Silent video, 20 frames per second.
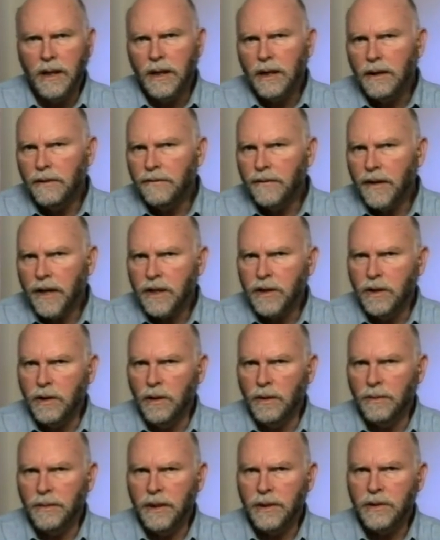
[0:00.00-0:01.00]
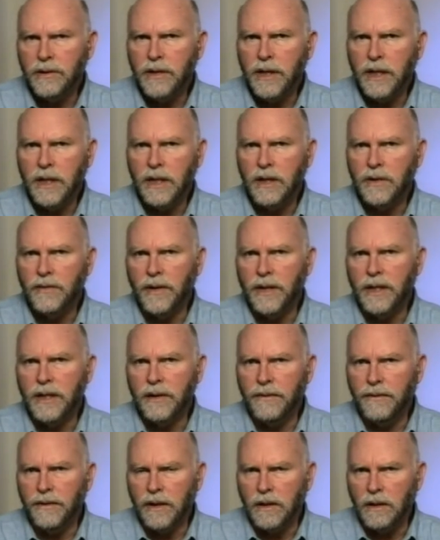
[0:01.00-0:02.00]
affect humans, and it's very
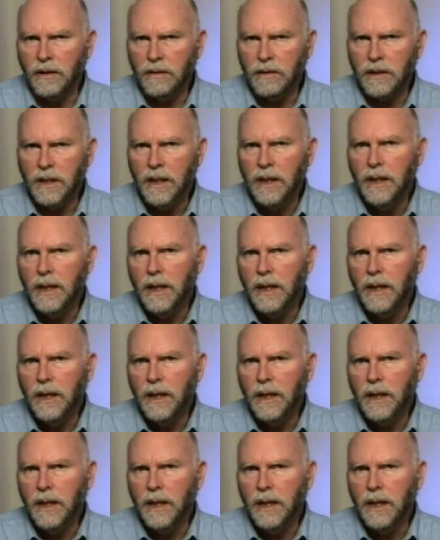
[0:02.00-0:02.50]
difficult